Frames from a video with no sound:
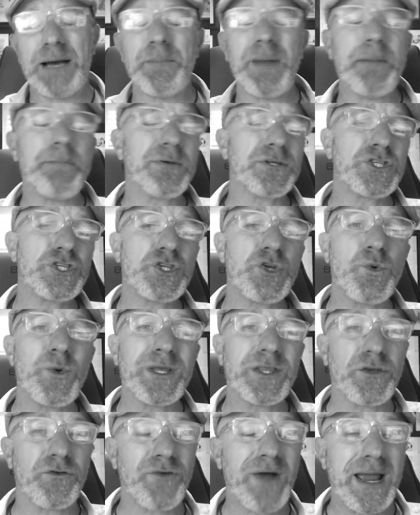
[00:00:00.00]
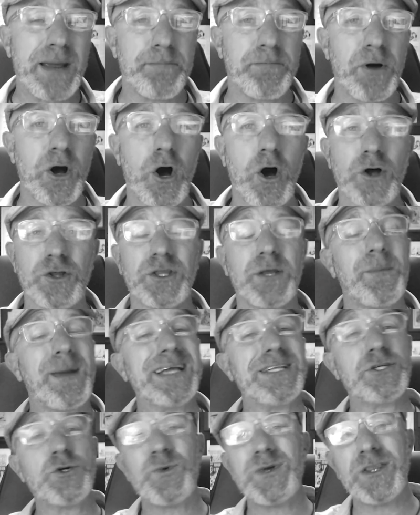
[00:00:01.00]
Am I pursuing the right path? Am
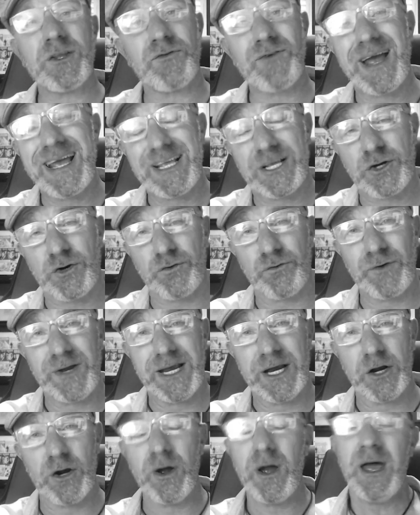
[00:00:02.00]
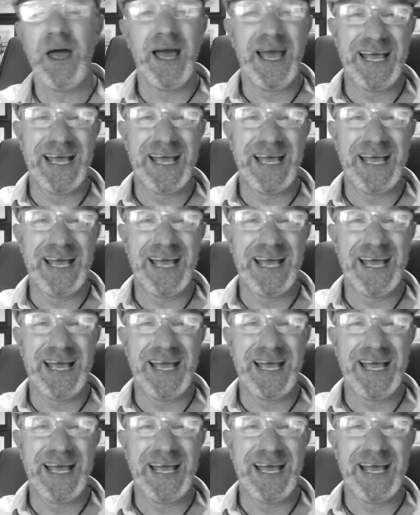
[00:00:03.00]
I doing the right career?